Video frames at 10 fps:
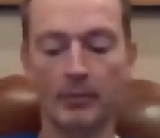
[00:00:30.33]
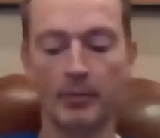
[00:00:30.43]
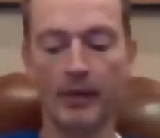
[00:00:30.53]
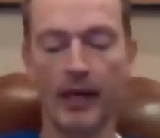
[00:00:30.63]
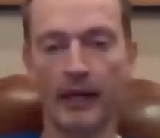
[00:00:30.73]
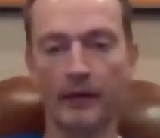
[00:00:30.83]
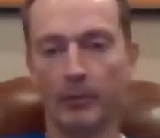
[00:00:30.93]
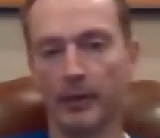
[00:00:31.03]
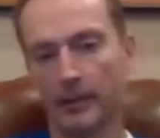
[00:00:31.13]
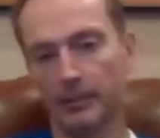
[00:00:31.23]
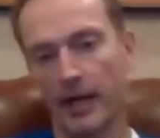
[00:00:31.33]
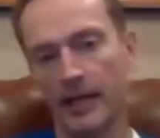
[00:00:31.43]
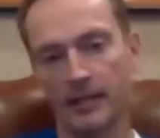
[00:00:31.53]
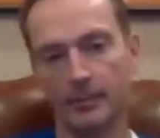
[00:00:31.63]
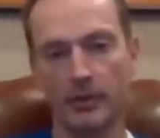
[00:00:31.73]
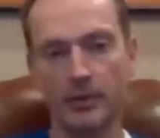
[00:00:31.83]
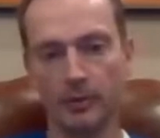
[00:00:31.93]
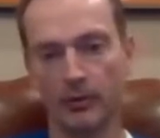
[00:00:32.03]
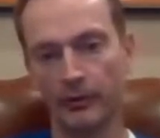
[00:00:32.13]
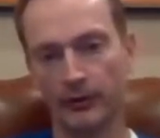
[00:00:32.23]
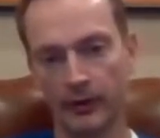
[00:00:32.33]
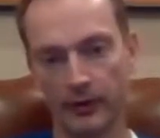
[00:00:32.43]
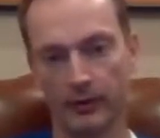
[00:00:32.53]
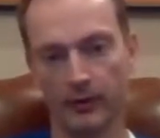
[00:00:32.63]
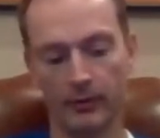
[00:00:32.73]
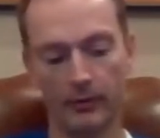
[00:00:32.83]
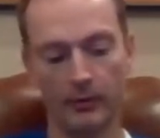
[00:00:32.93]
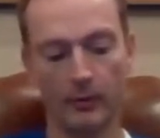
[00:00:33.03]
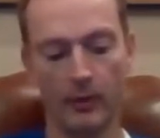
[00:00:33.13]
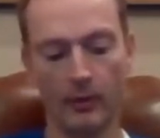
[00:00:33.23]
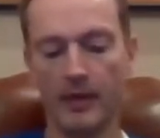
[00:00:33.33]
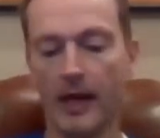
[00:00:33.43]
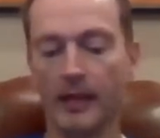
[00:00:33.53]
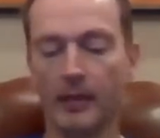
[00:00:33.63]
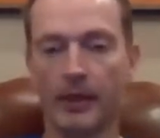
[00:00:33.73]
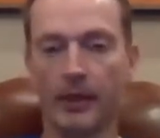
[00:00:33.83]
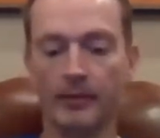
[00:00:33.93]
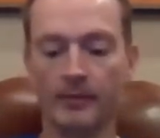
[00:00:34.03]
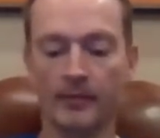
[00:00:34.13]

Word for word: but not everybody applies the principles to what we're talking about.